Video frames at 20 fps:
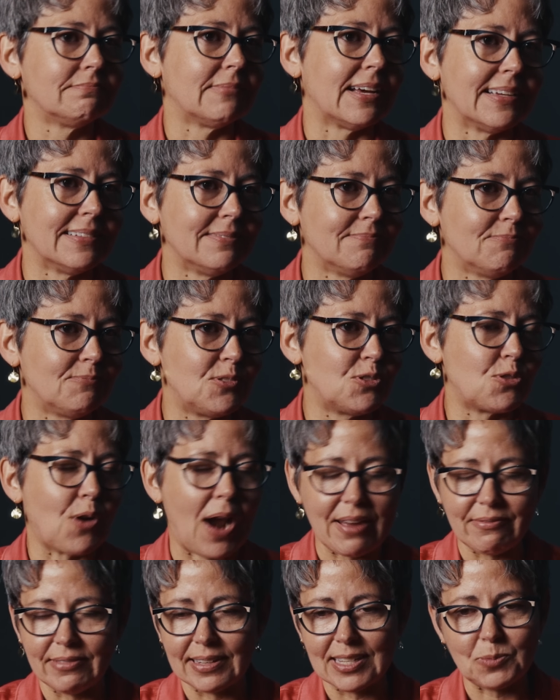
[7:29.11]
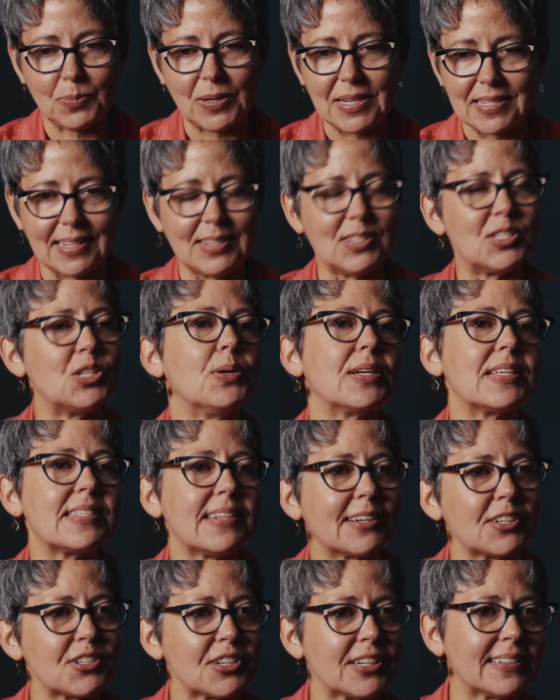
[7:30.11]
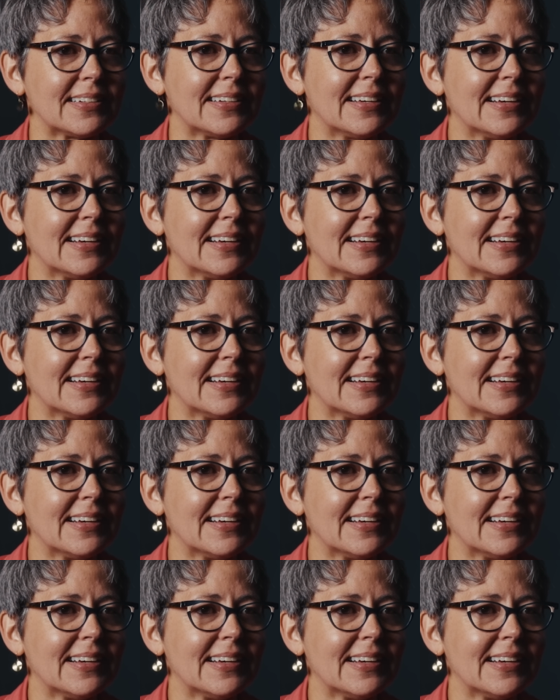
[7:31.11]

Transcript: and driving species to extinction.